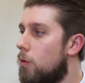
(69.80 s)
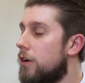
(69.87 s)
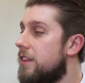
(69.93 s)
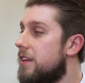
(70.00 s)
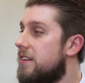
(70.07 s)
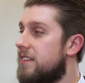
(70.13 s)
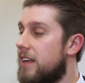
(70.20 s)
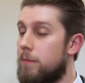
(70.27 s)
what are
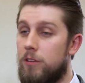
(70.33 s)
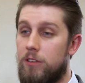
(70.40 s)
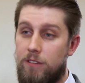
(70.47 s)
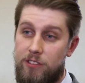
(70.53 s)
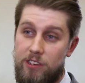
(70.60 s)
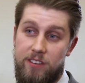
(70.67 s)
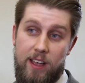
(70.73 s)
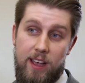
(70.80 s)
these segments
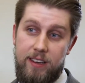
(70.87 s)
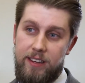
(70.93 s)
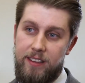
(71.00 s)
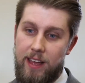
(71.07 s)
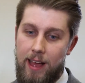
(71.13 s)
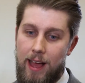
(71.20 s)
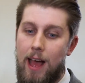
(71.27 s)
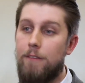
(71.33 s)
of society
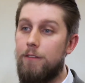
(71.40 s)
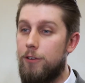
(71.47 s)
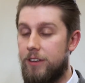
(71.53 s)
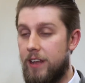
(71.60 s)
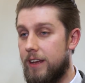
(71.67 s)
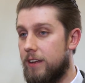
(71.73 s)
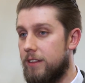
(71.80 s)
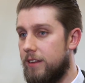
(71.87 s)
that haven't
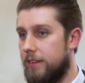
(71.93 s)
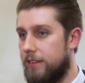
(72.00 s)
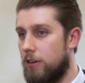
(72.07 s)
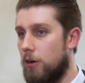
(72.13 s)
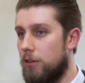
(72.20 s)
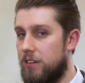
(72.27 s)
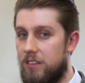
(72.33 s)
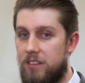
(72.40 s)
taken these
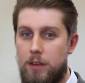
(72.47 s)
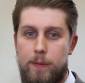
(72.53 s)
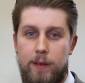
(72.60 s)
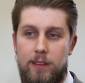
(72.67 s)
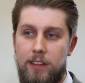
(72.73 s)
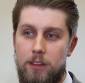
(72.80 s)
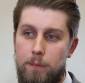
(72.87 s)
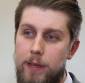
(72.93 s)
courses?
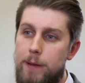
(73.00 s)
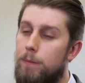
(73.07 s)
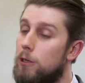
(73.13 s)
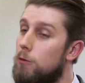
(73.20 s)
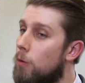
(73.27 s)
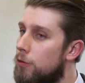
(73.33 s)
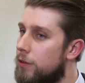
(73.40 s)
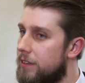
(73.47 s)
Typically the people
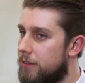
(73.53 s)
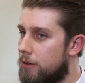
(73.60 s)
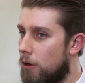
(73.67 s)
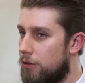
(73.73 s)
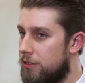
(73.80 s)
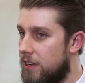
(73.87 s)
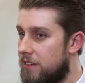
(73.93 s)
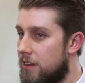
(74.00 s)
who want these
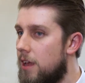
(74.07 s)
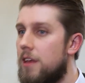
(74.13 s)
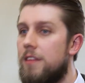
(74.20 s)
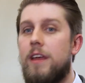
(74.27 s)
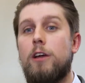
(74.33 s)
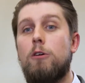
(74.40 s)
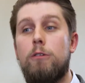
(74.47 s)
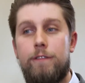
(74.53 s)
courses,
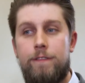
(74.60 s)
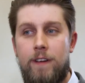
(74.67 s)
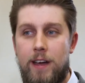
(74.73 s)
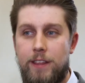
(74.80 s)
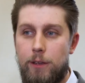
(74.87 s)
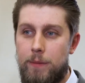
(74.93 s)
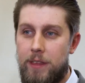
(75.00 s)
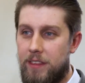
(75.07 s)
they go and
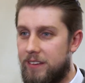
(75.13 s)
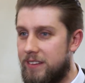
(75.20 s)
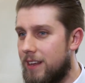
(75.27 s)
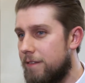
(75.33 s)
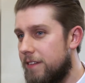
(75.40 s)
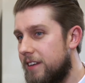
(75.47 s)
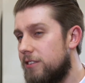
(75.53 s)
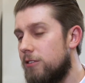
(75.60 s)
find them, they're the
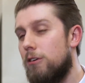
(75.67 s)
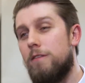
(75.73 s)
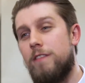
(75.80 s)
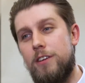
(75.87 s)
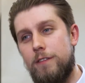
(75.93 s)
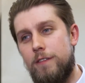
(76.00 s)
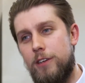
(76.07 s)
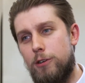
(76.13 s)
savvy sort of
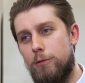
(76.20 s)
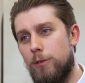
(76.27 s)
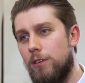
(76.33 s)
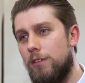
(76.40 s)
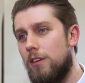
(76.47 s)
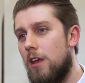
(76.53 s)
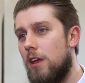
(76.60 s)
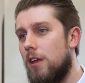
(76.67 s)

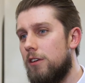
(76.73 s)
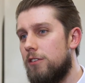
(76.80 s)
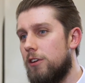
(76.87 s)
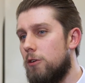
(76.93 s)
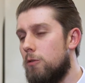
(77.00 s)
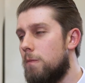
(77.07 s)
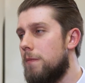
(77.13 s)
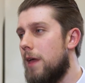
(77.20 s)
individuals. So